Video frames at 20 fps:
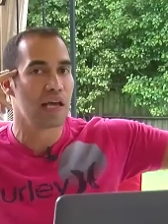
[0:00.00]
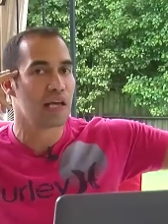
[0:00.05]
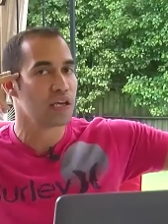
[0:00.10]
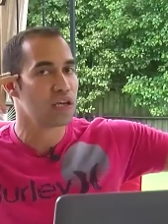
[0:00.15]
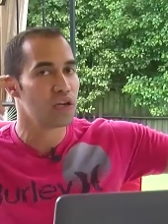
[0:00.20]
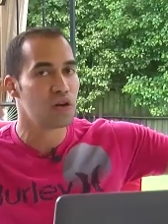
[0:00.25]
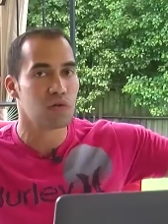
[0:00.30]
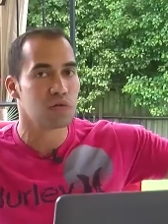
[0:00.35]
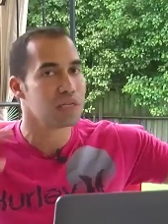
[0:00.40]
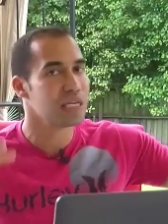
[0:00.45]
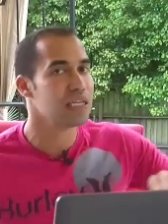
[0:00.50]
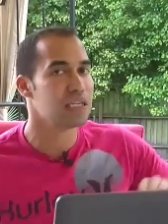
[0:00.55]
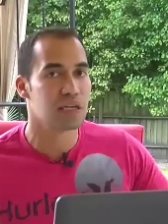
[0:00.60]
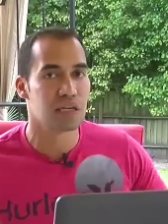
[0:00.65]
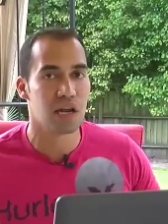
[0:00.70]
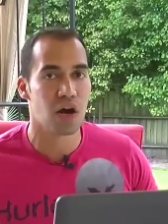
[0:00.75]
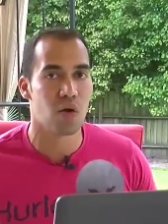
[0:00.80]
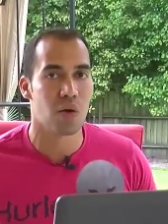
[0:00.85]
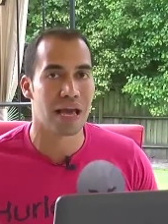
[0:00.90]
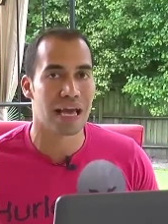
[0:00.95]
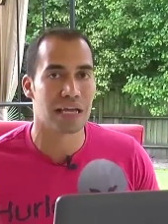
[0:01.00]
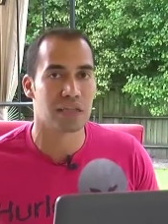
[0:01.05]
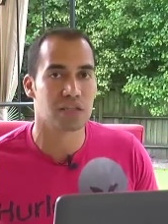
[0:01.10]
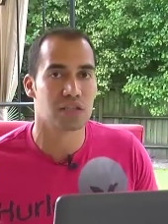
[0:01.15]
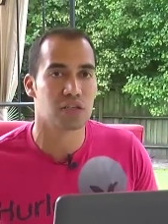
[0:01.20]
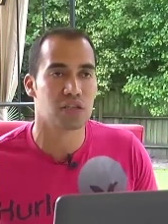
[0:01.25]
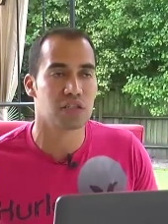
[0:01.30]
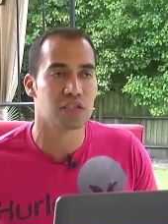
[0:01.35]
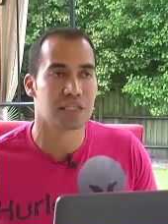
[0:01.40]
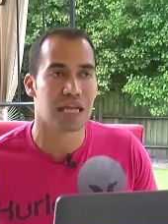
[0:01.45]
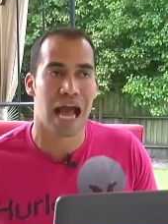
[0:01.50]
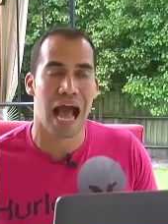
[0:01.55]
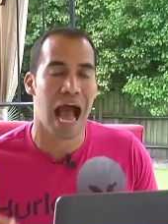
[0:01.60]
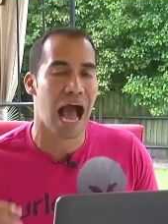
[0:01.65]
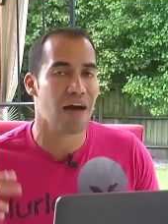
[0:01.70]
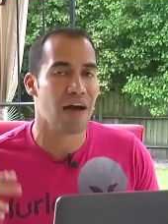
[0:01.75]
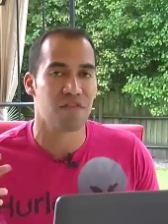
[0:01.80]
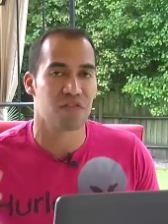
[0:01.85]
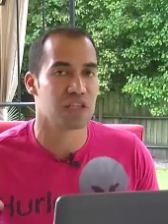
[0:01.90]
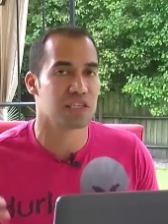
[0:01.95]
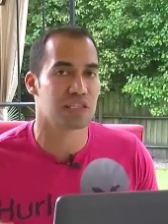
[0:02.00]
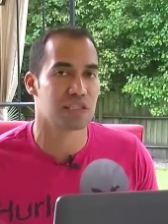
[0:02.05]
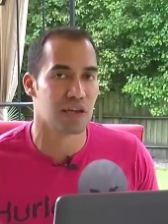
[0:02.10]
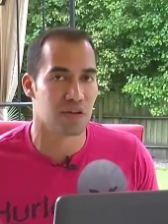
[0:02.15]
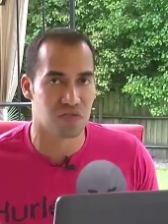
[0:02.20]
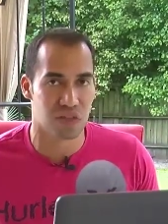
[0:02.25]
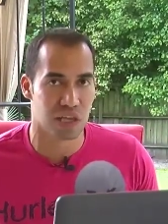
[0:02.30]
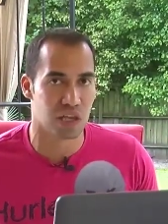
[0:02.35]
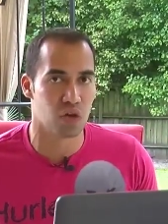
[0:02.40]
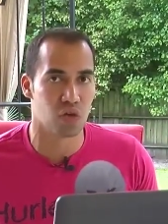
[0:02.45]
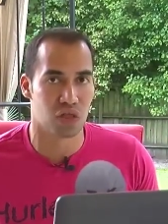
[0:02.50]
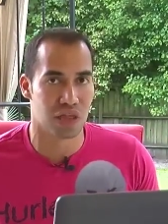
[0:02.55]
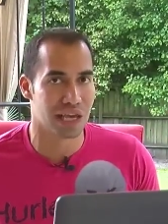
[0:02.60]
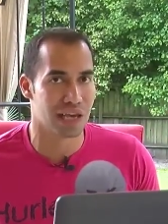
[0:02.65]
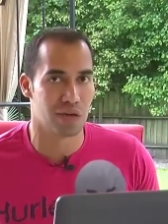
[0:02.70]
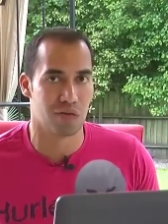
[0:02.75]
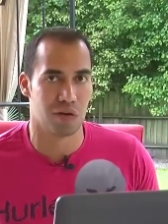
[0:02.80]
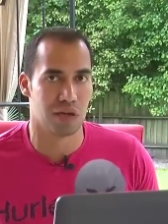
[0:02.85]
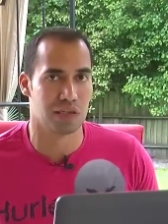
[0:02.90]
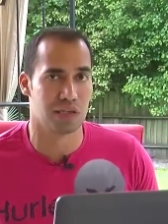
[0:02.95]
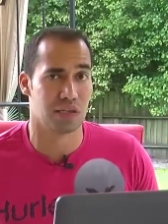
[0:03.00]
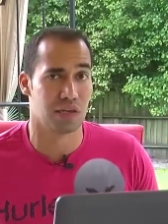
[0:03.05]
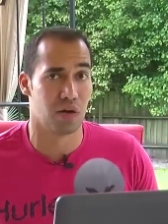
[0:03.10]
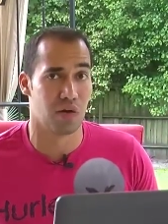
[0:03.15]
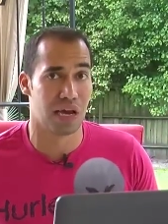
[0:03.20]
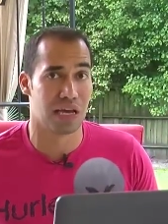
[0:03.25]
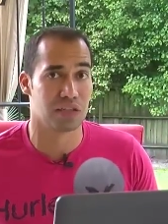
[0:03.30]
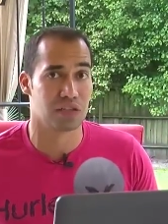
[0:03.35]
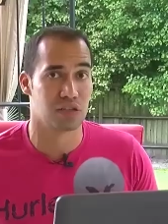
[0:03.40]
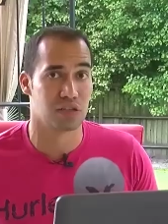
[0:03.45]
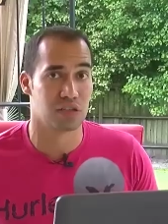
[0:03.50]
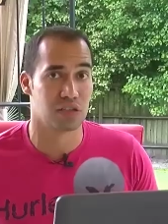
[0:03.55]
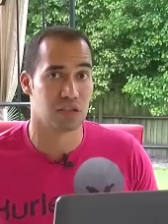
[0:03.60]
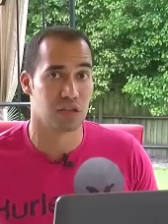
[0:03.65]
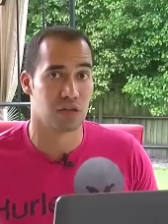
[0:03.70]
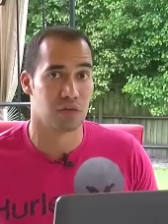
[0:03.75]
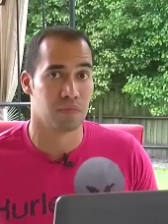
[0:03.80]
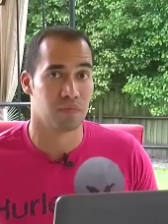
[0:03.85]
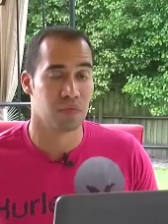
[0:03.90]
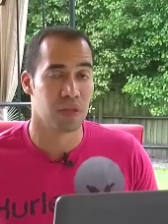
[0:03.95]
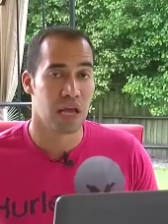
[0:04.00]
You don't need to know answers to half of the stuff that you think you need to know answers to.